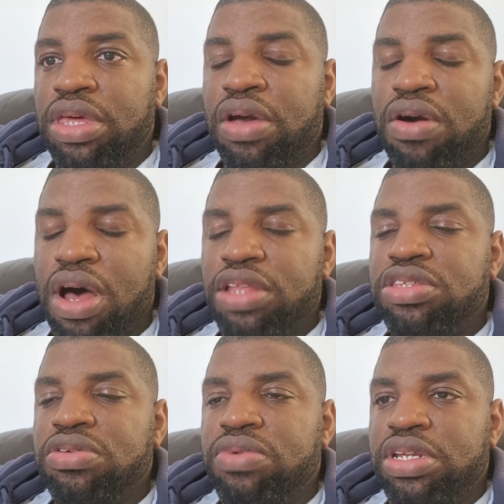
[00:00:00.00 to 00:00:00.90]
You've got
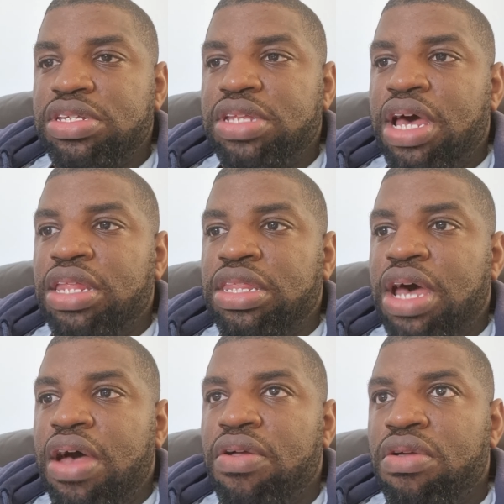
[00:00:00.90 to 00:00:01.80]
to understand
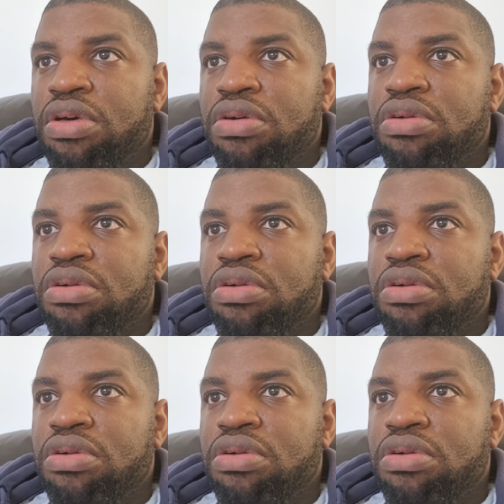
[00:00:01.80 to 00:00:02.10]
that